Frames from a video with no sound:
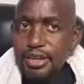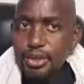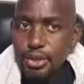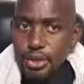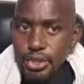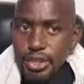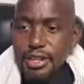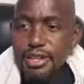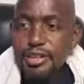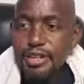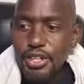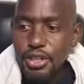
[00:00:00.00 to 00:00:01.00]
in your
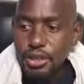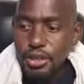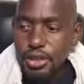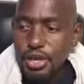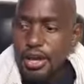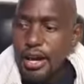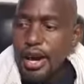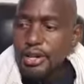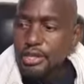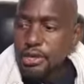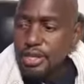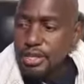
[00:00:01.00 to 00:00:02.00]
generation
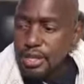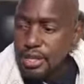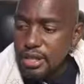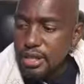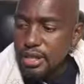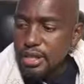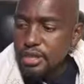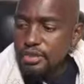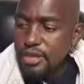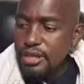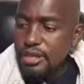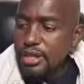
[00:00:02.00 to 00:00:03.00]
as you are seeking his
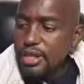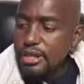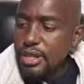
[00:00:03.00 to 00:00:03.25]
face